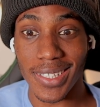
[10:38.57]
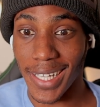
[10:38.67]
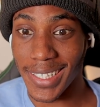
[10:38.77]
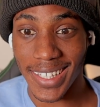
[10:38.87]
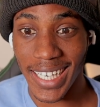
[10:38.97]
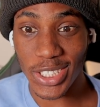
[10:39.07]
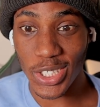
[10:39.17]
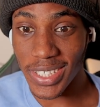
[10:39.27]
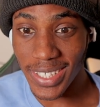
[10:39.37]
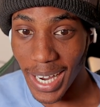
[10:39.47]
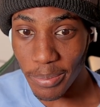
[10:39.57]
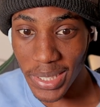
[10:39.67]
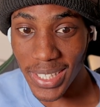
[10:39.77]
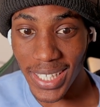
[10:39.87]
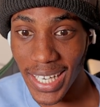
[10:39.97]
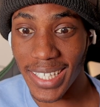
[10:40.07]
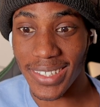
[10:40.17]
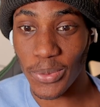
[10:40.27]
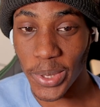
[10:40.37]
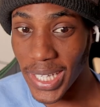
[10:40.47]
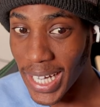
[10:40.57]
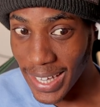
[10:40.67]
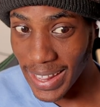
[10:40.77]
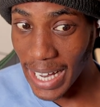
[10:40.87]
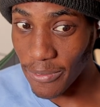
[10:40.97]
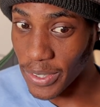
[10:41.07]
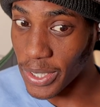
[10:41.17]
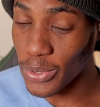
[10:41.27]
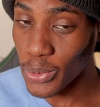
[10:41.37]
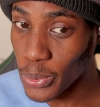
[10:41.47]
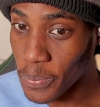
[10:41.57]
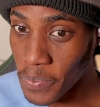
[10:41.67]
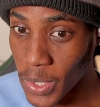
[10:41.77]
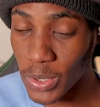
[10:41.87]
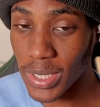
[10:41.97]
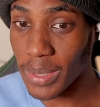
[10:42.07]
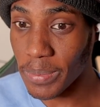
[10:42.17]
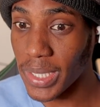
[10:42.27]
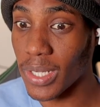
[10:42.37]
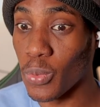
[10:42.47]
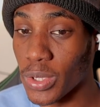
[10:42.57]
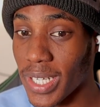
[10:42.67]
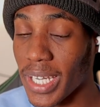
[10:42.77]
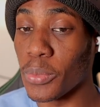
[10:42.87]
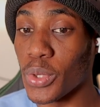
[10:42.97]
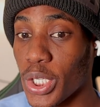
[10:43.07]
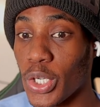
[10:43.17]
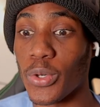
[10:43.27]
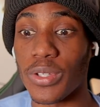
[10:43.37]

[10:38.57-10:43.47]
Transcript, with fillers: Like, that should not be the case where that vehicle was be, was able to go.